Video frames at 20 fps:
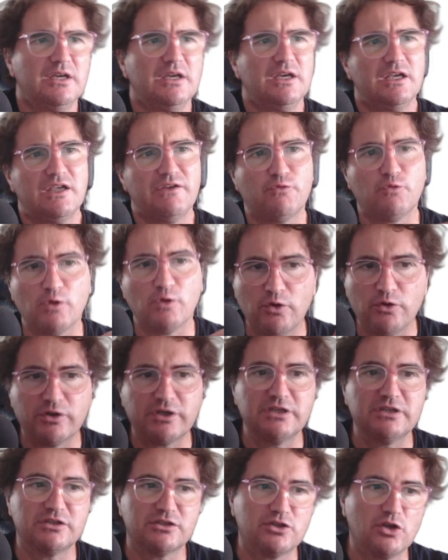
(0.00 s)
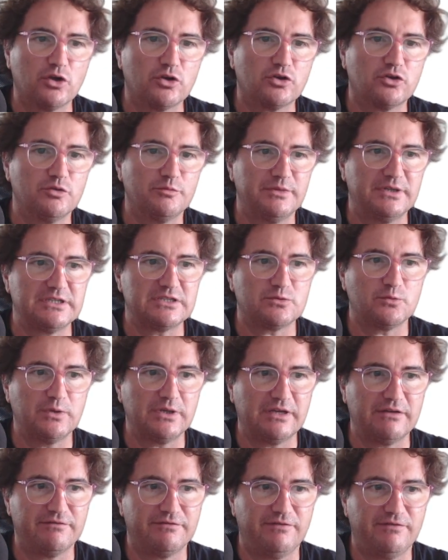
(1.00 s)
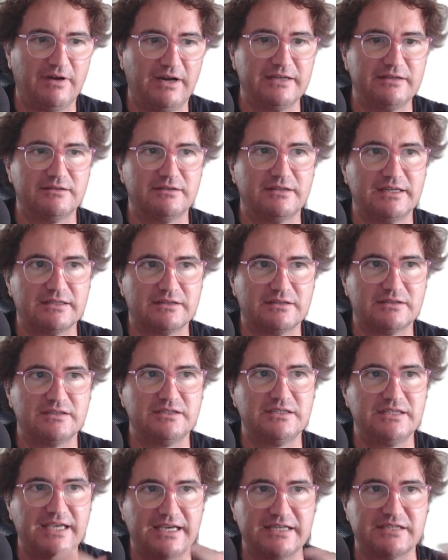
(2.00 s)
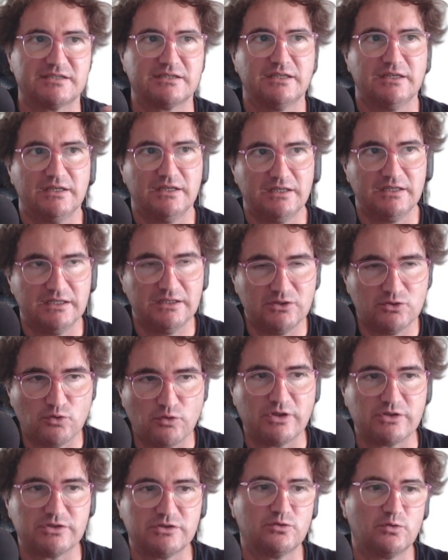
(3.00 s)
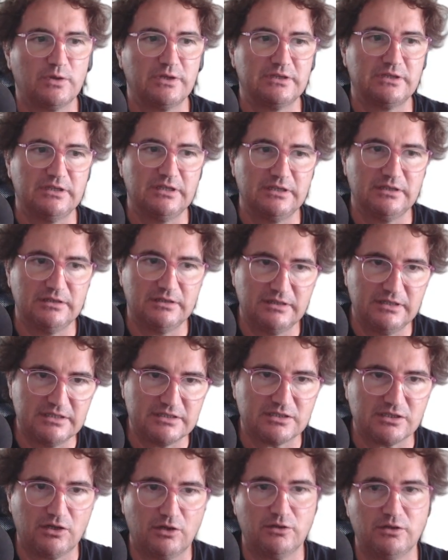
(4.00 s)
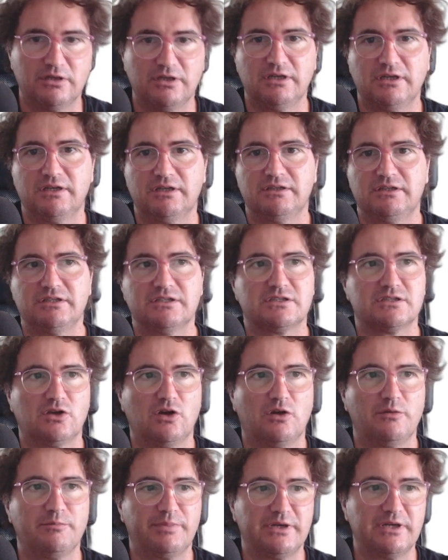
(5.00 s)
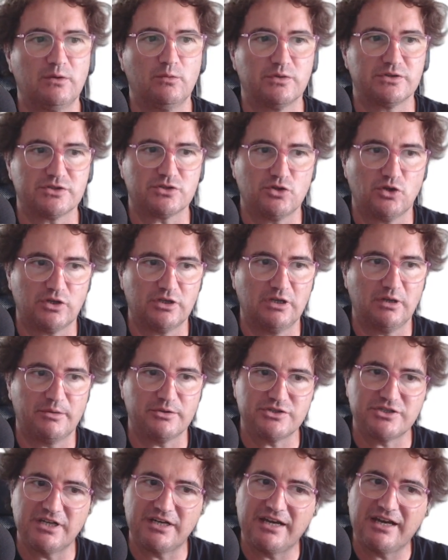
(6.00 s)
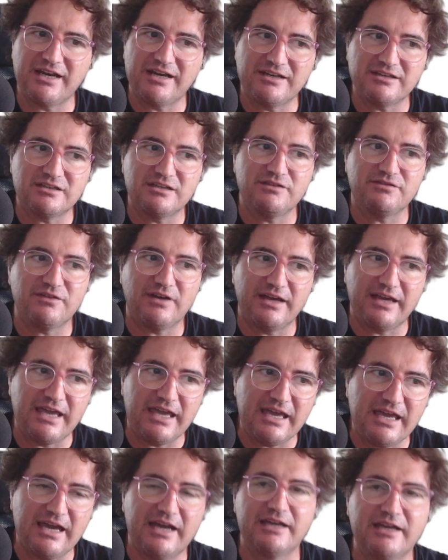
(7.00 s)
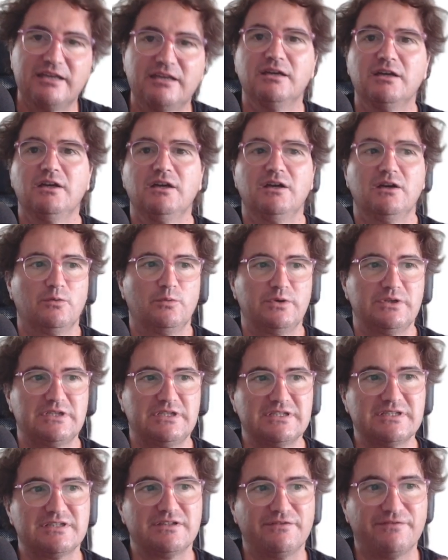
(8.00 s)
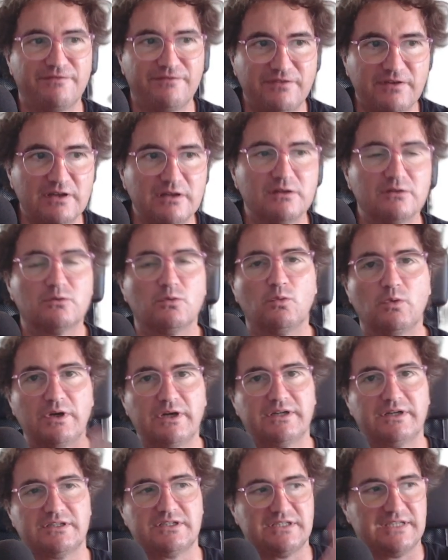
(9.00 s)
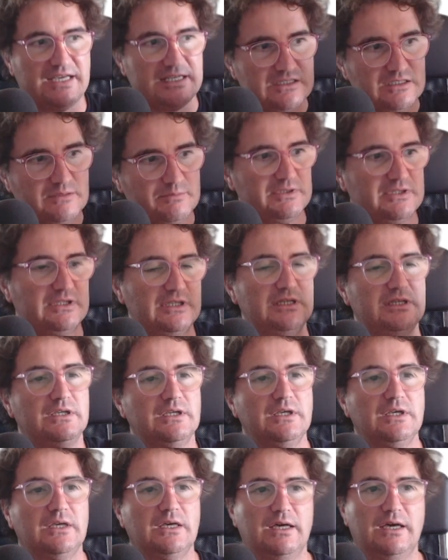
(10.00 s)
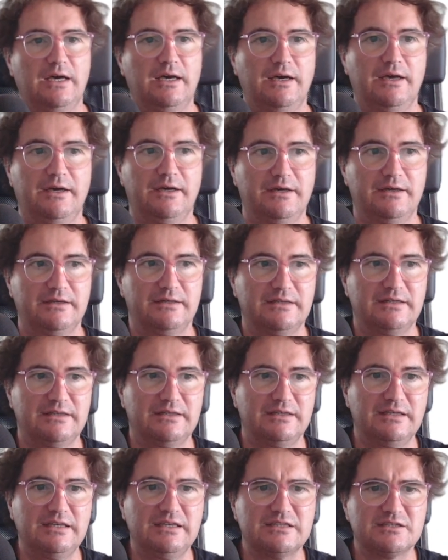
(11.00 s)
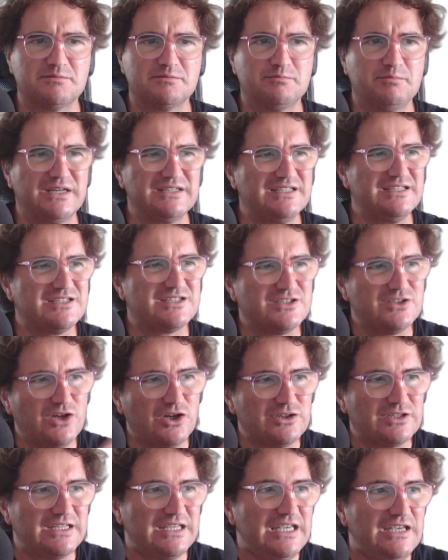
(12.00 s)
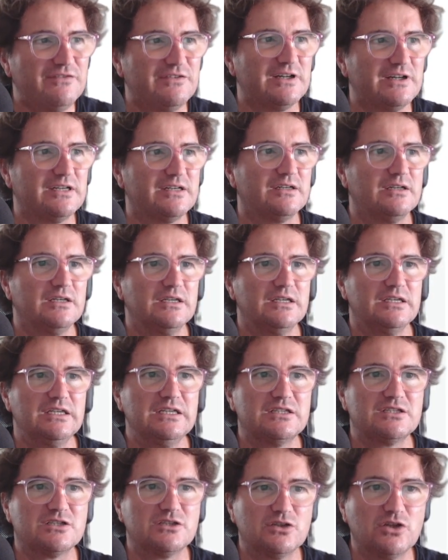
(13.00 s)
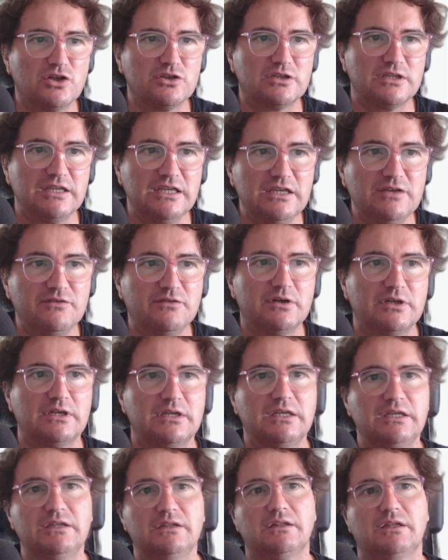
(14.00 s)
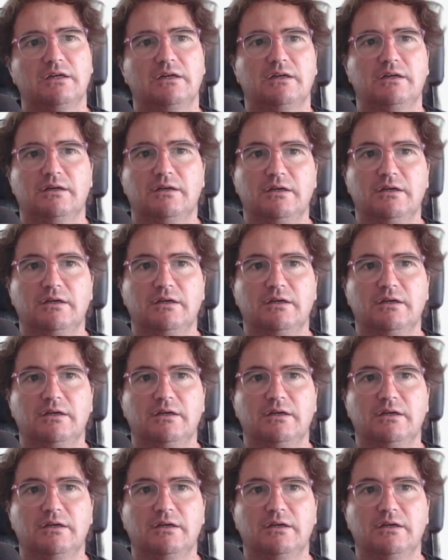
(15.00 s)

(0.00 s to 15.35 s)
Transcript: If we look into documents, we can find that yes, in 2020 this company was talking about generative AI, which is the field where ChatGPT is, but it's not even in the